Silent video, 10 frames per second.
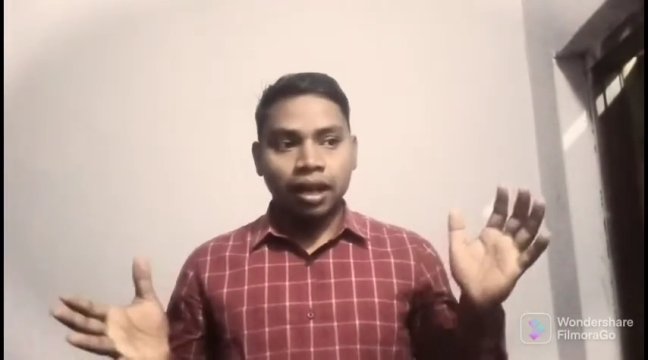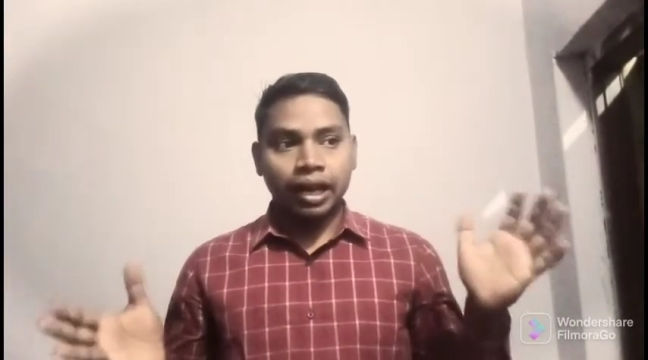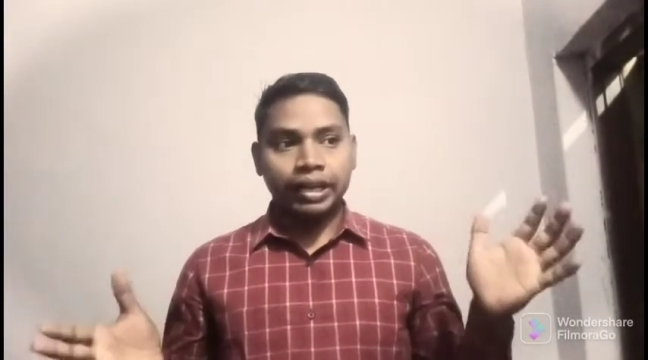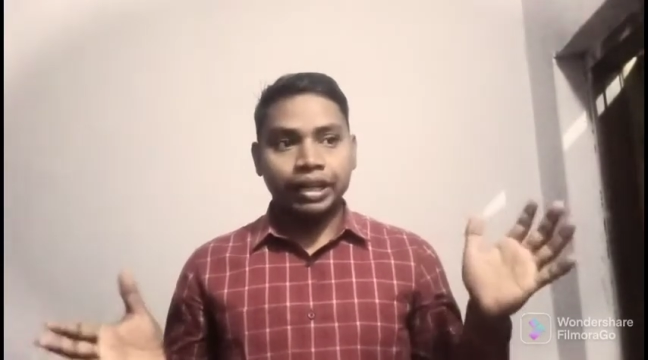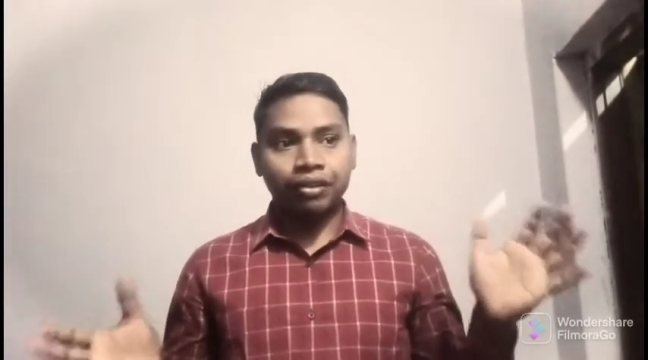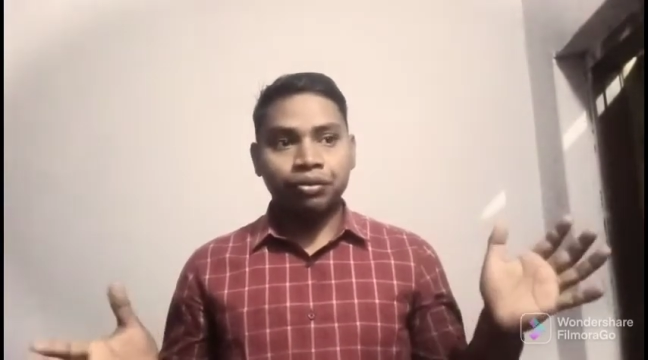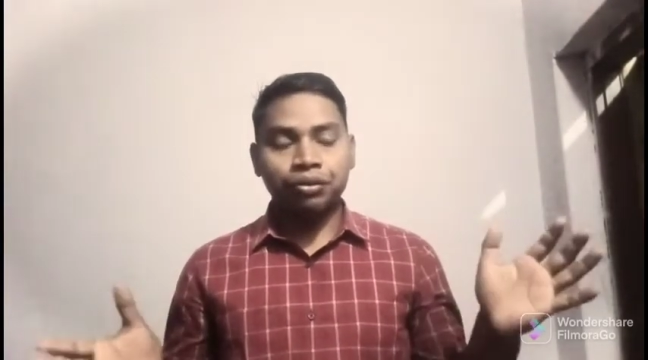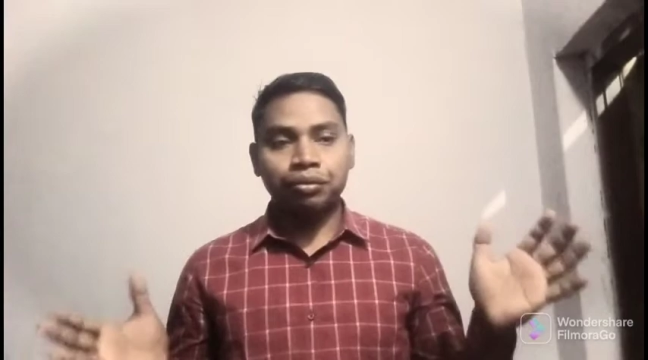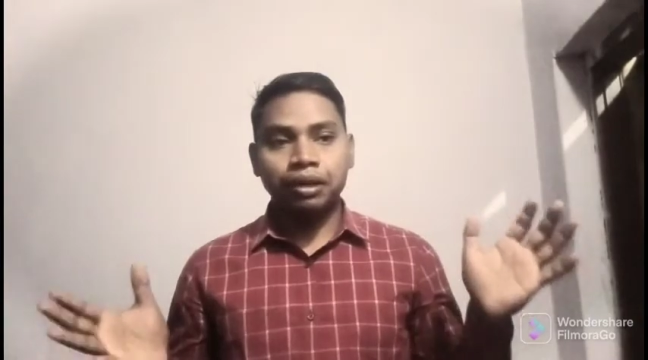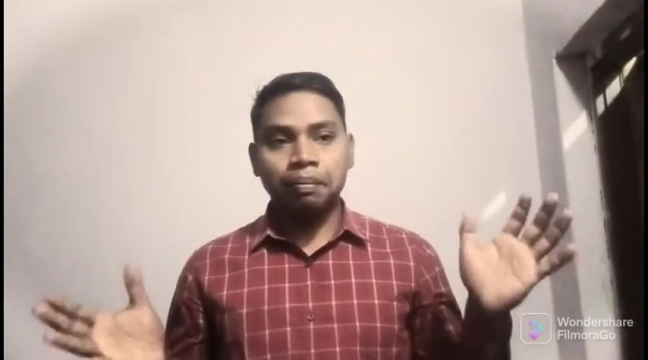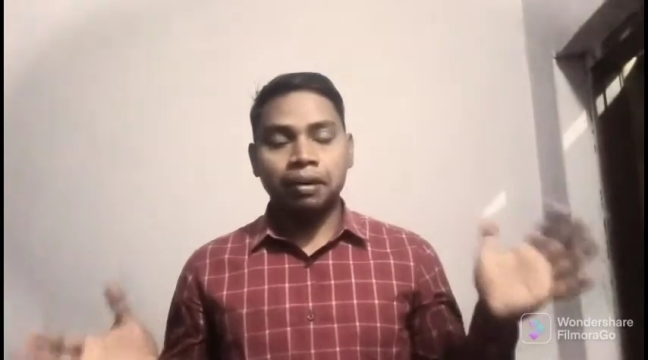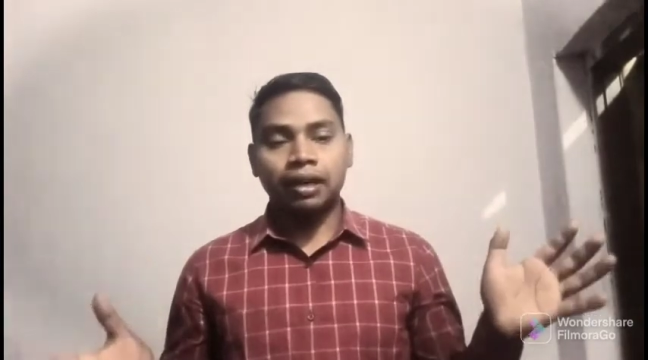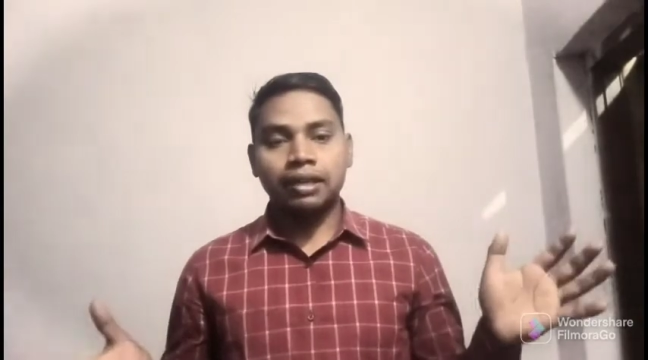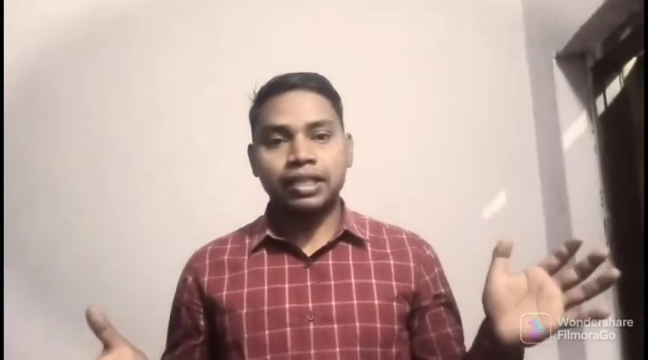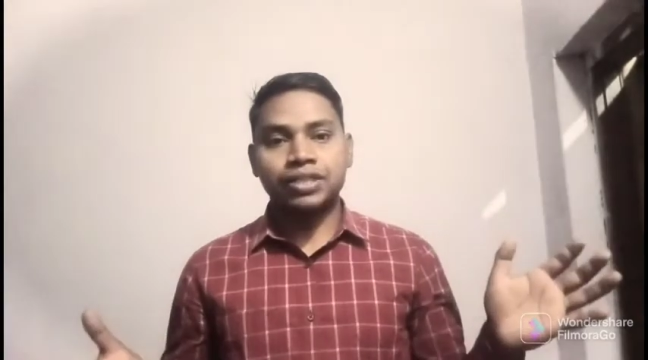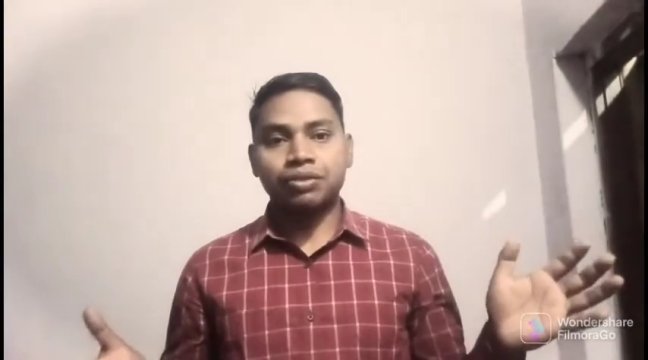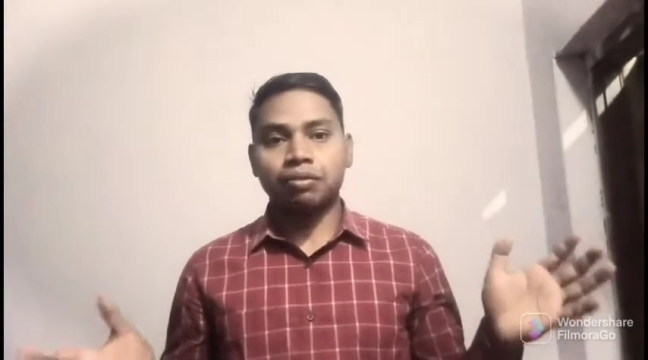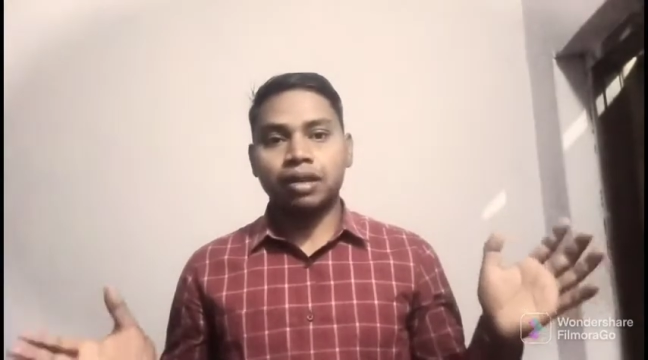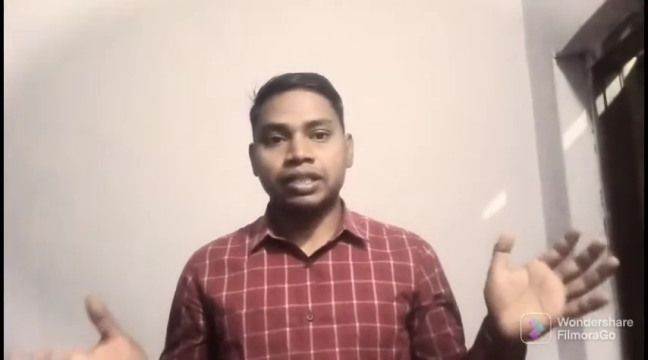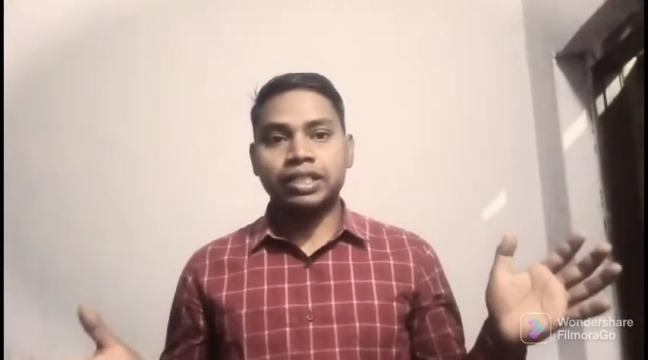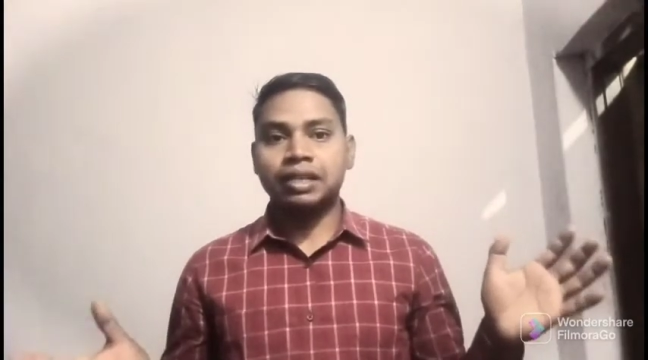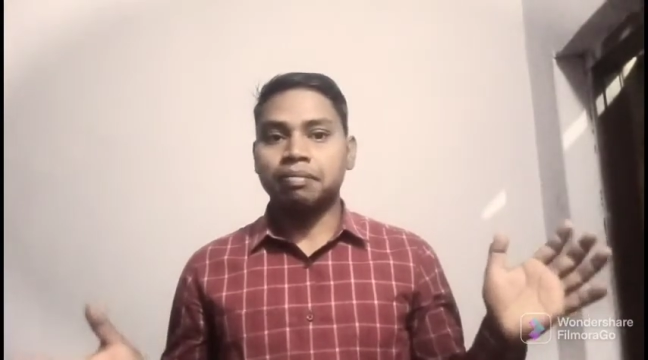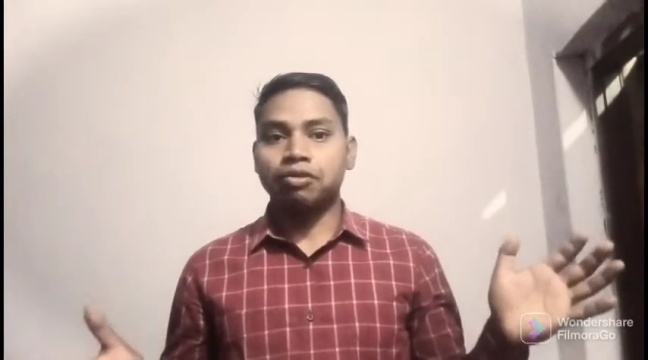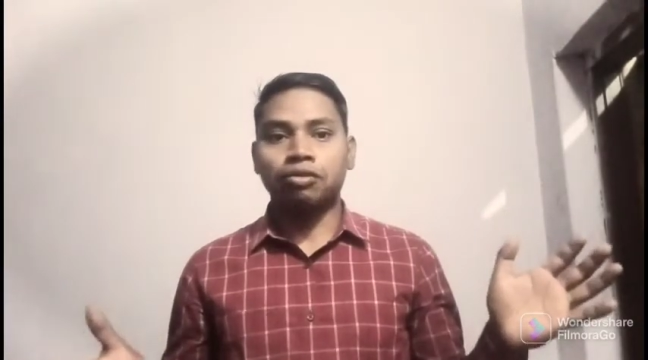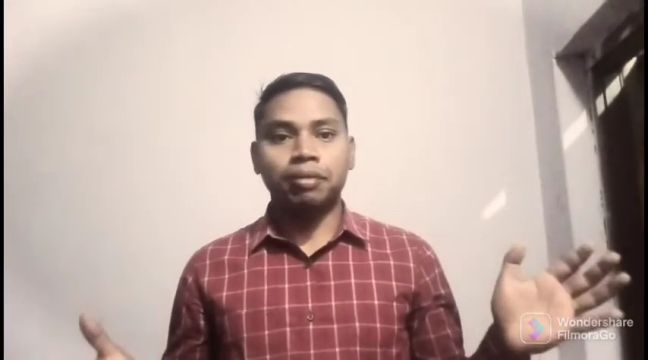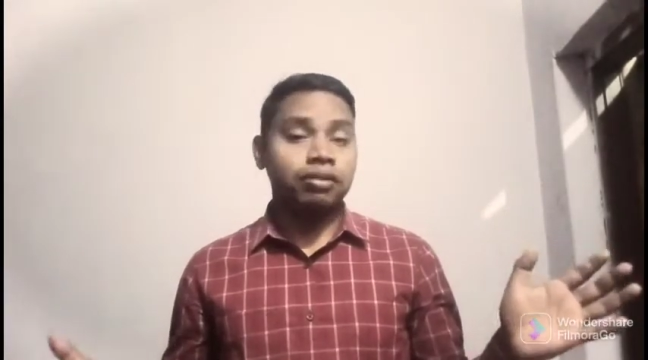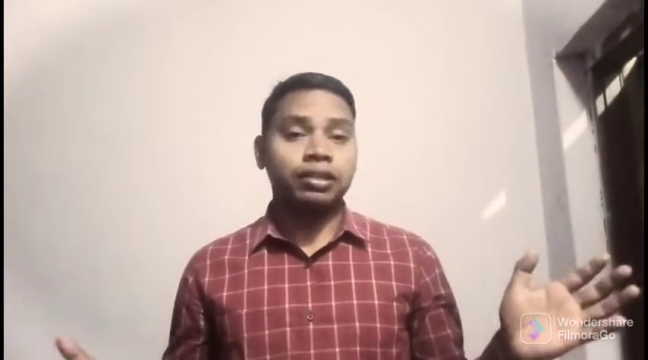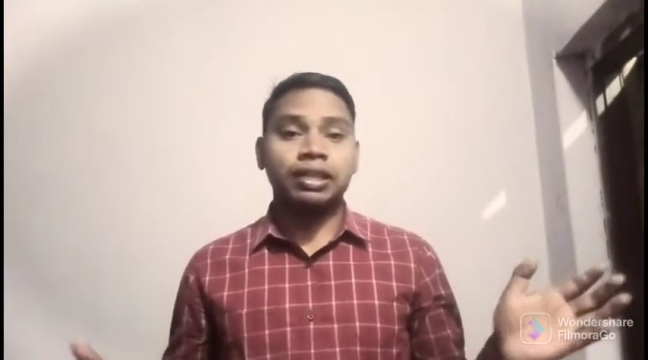And if you will practice once in a blue moon,